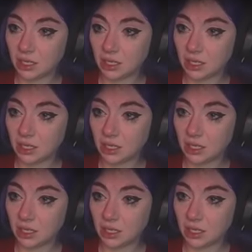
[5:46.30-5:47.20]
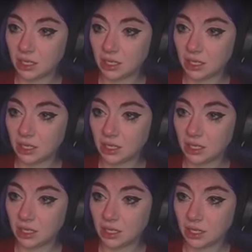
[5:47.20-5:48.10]

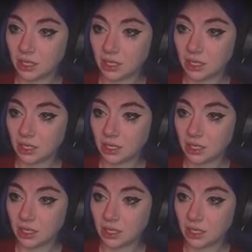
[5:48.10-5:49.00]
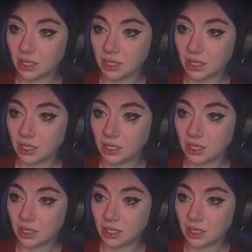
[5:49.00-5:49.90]

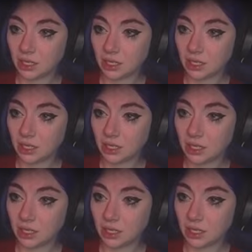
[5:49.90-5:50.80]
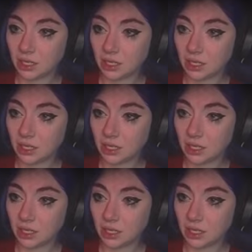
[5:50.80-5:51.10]
(not speaking)